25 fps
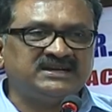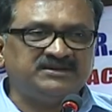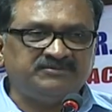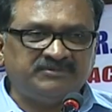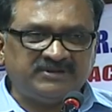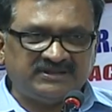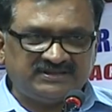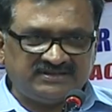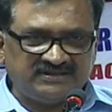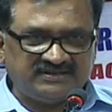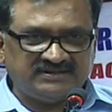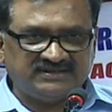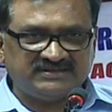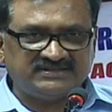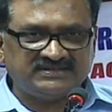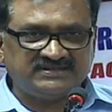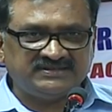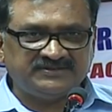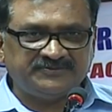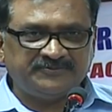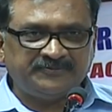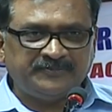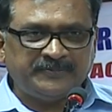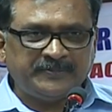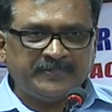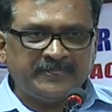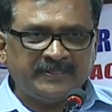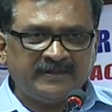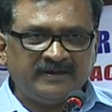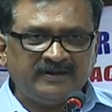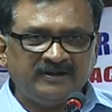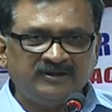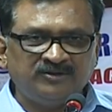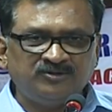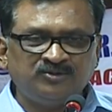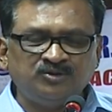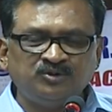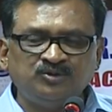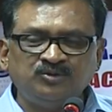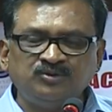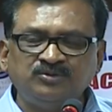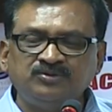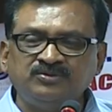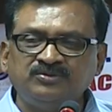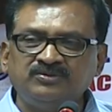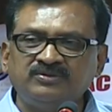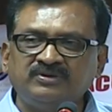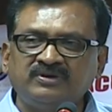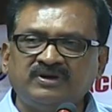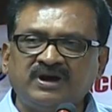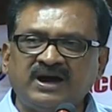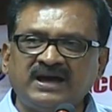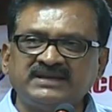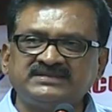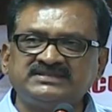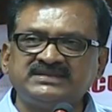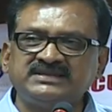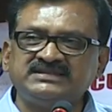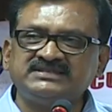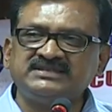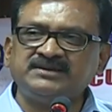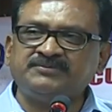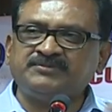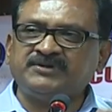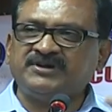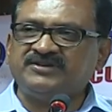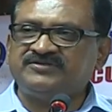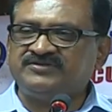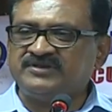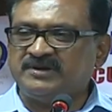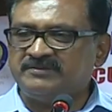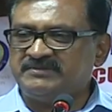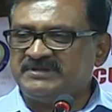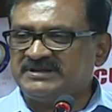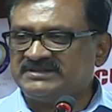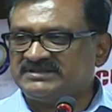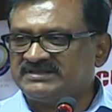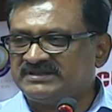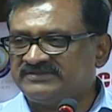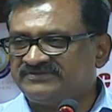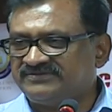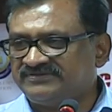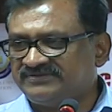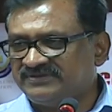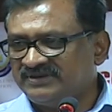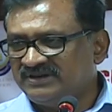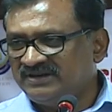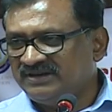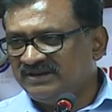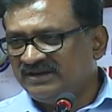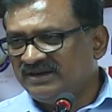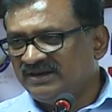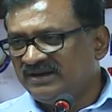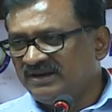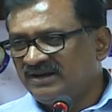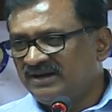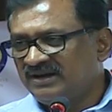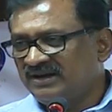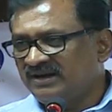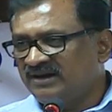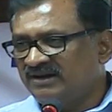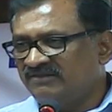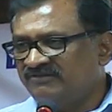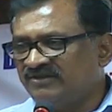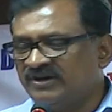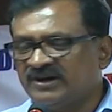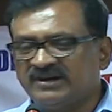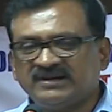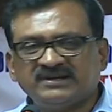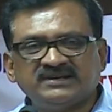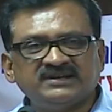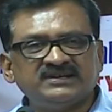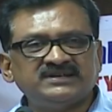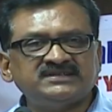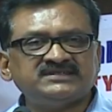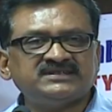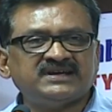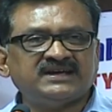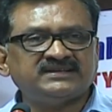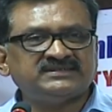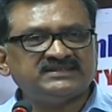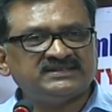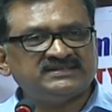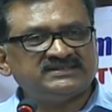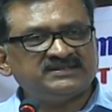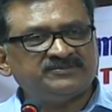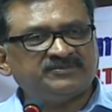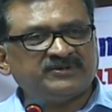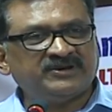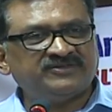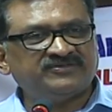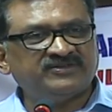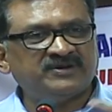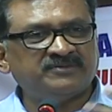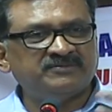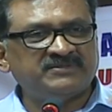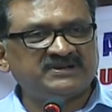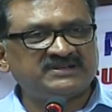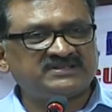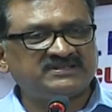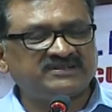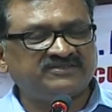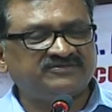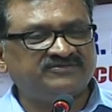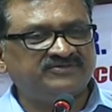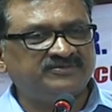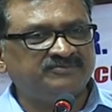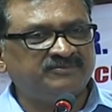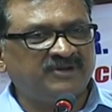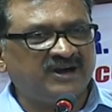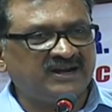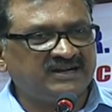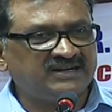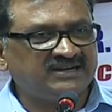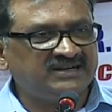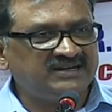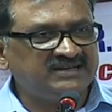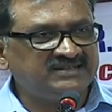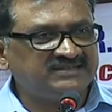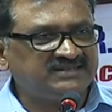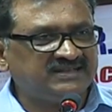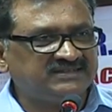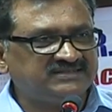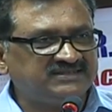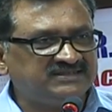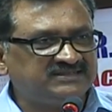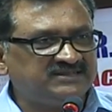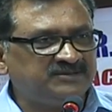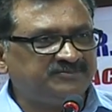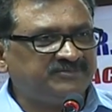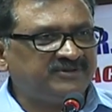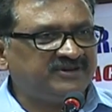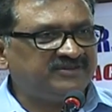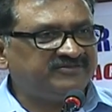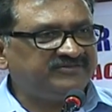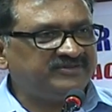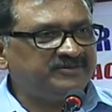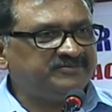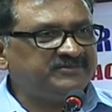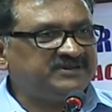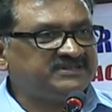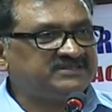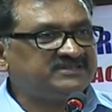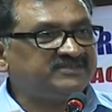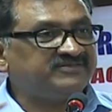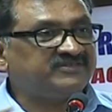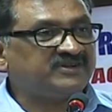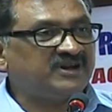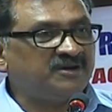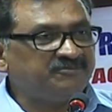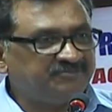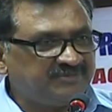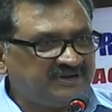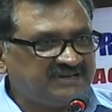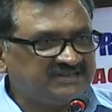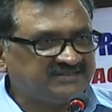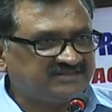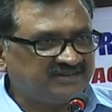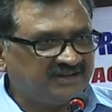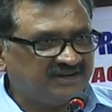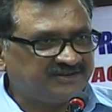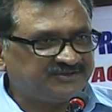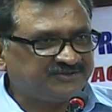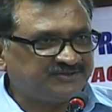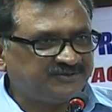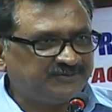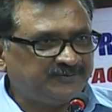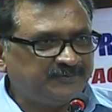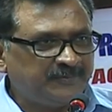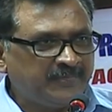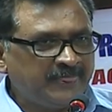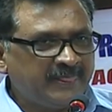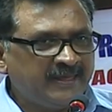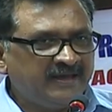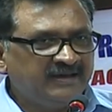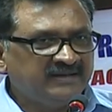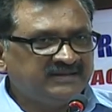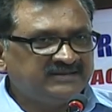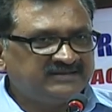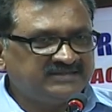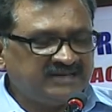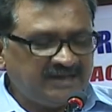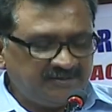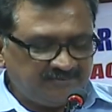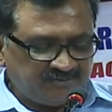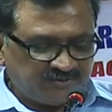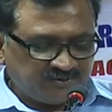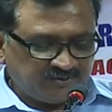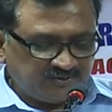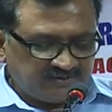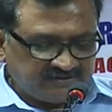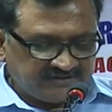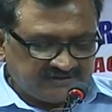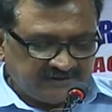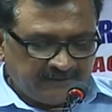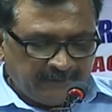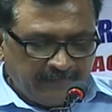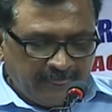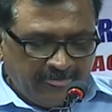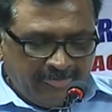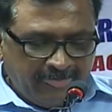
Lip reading: and methods to assess the performance of workers, assess the performance of markets, assess the performance of companies also. Same tools.